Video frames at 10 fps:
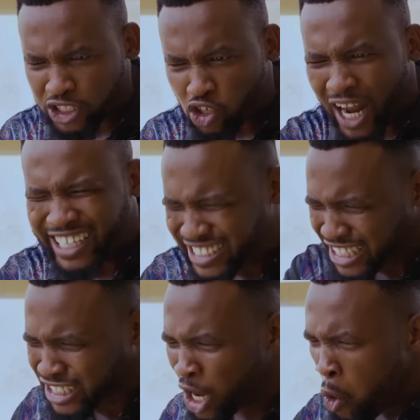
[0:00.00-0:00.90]
occasional
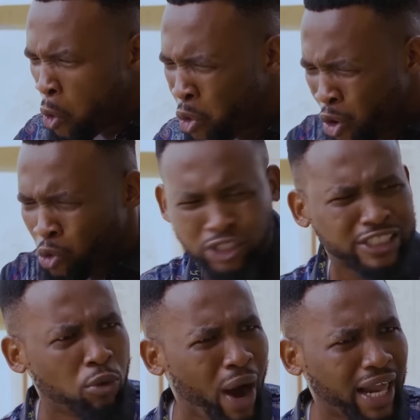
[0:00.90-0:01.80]
kisses.
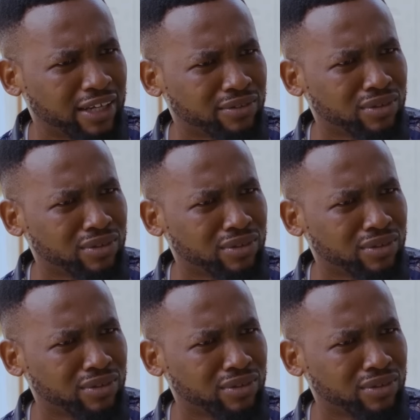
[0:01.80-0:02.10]
Once in a while.